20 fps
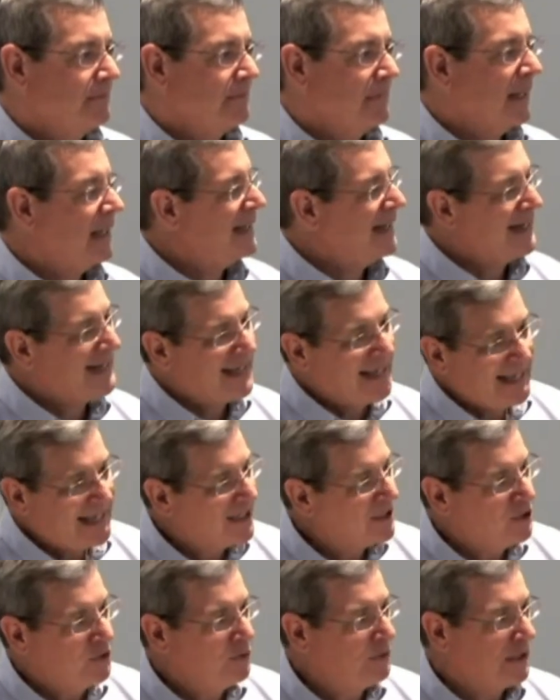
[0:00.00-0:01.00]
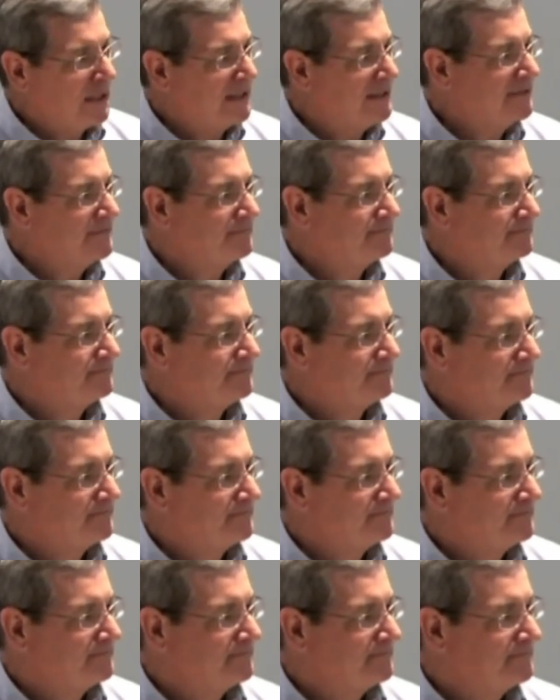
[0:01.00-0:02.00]
And it can't do it,
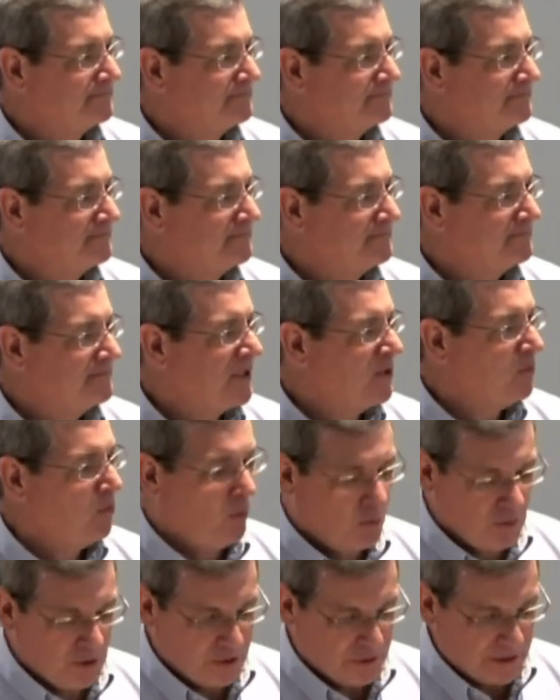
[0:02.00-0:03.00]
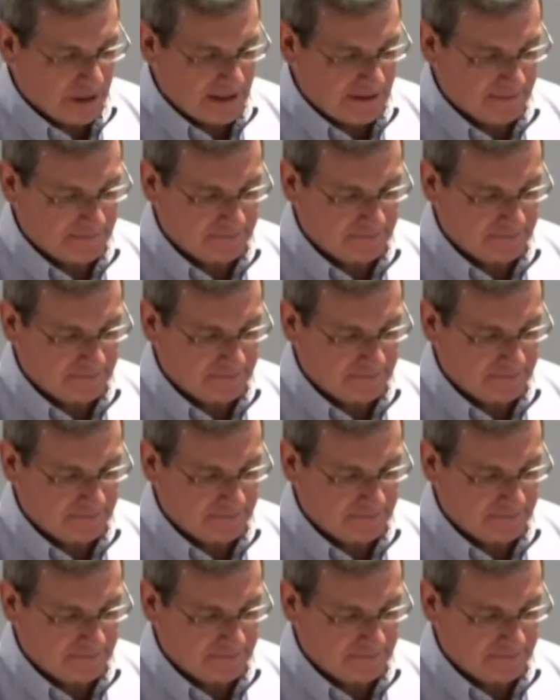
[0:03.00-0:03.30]
it won't do it.